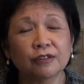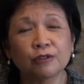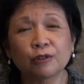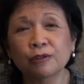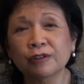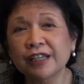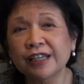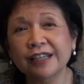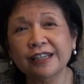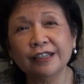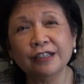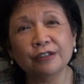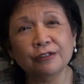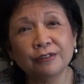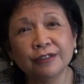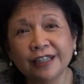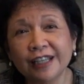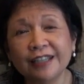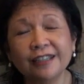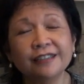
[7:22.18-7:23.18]
cooking
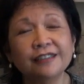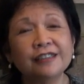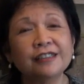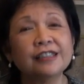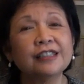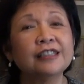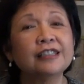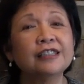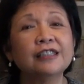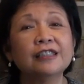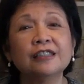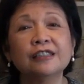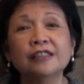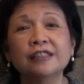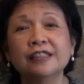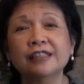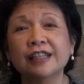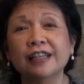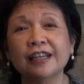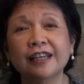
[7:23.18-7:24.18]

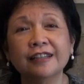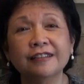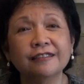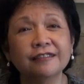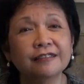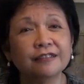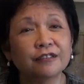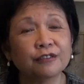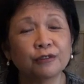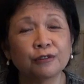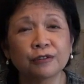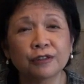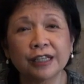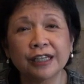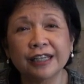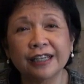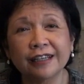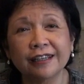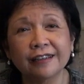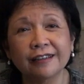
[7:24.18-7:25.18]
utensils and
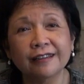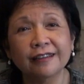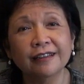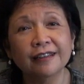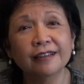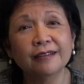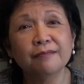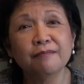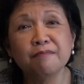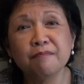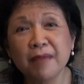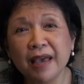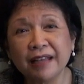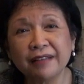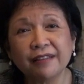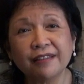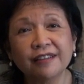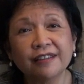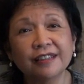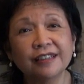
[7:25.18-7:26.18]
cooking
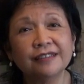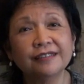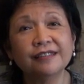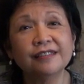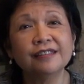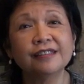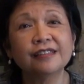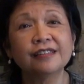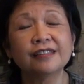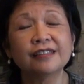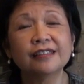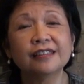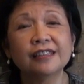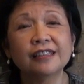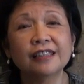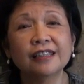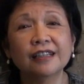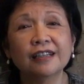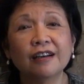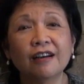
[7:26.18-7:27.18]
methods
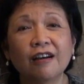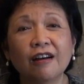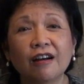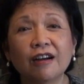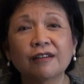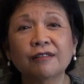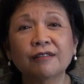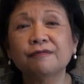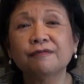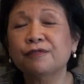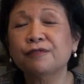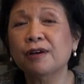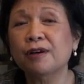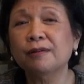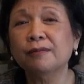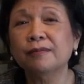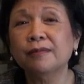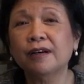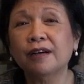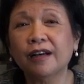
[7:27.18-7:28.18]
are
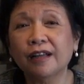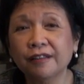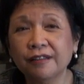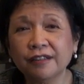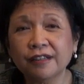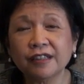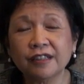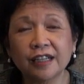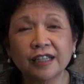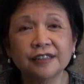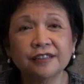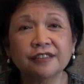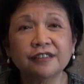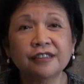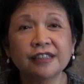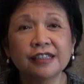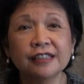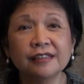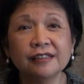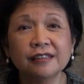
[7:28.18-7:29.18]
from other
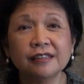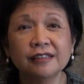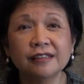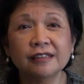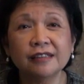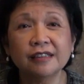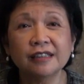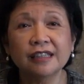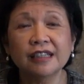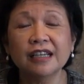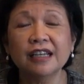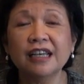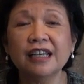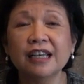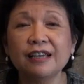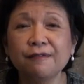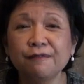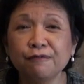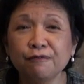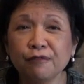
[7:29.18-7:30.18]
countries,
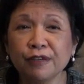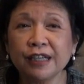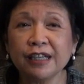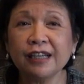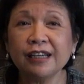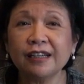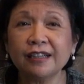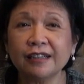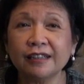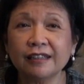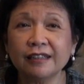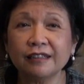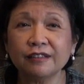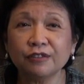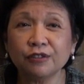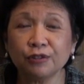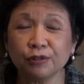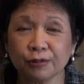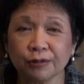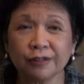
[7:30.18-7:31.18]
if we
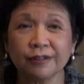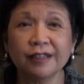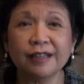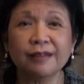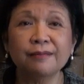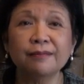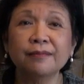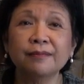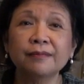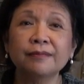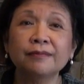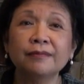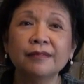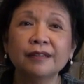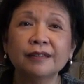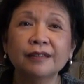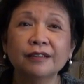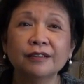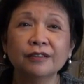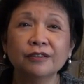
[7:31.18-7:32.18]
took them
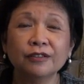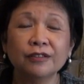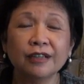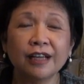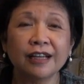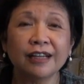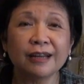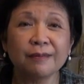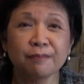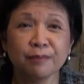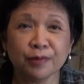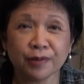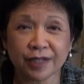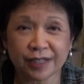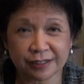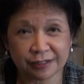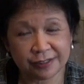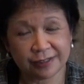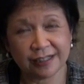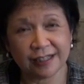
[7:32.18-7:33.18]
and
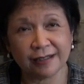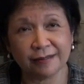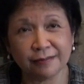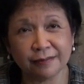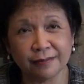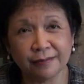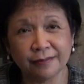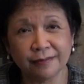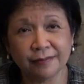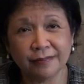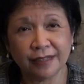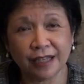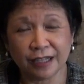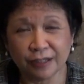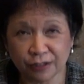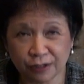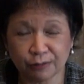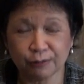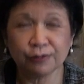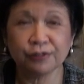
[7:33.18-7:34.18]
embraced them
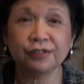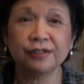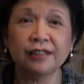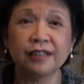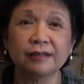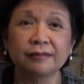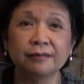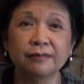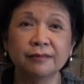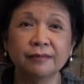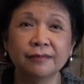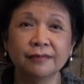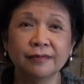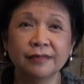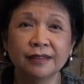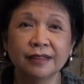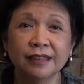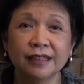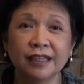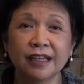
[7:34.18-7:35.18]
and used them
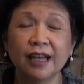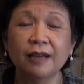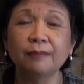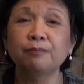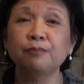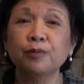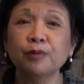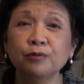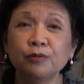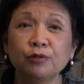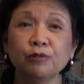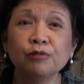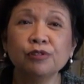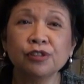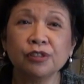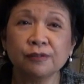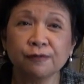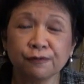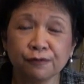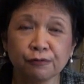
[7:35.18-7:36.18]
and
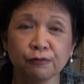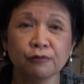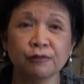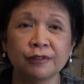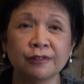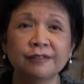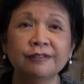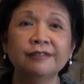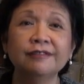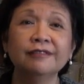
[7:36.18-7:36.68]
produced food